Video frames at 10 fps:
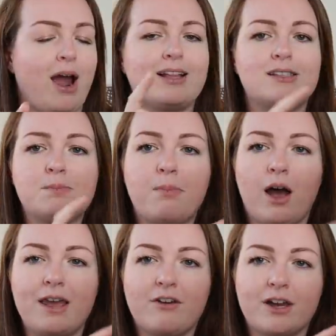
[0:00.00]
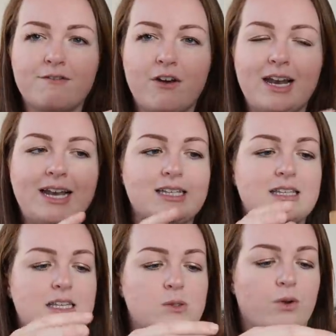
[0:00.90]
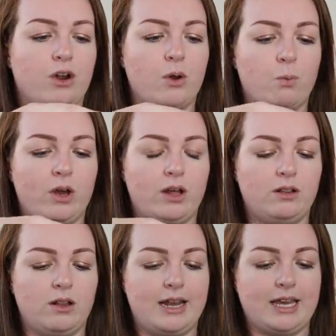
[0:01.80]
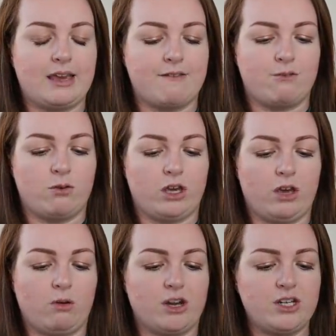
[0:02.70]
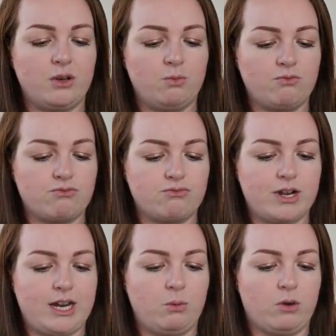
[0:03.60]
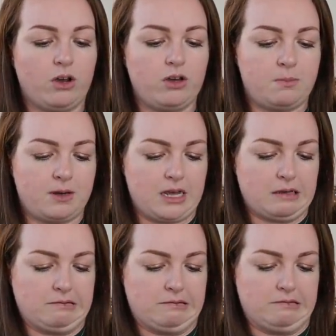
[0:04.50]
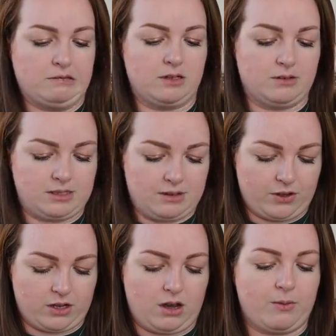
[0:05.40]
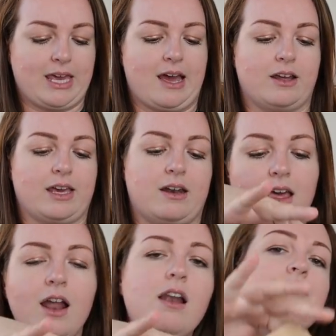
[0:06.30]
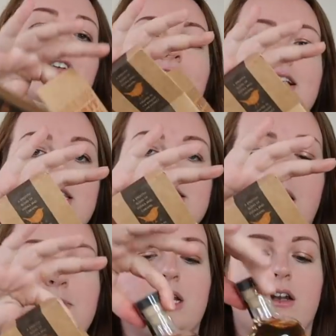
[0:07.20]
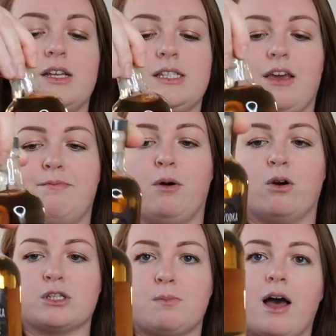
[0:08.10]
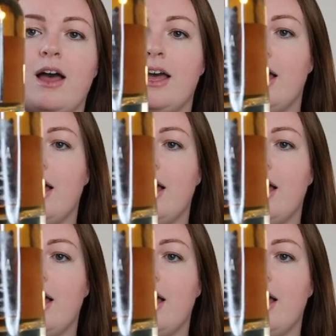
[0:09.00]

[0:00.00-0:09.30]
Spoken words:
brands, but if I can find a link to this one, I will link it for you. I don't really want to open it. Let's see if I can. Oh, I can. I love the fact this comes in a nice gift box, but